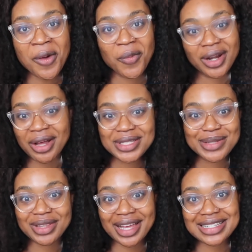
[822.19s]
what else you
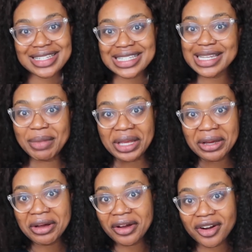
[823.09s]
would like to see me
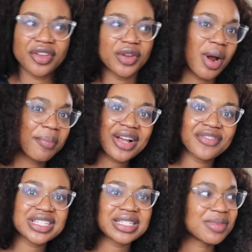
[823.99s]
cook, whether you want
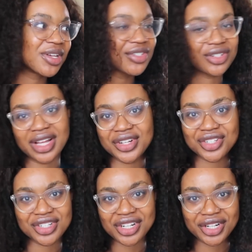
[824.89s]
breakfast, meals, or lunch,
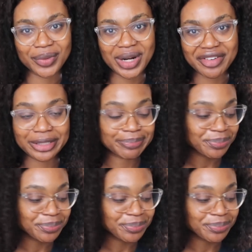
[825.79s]
or dinner, or whatever.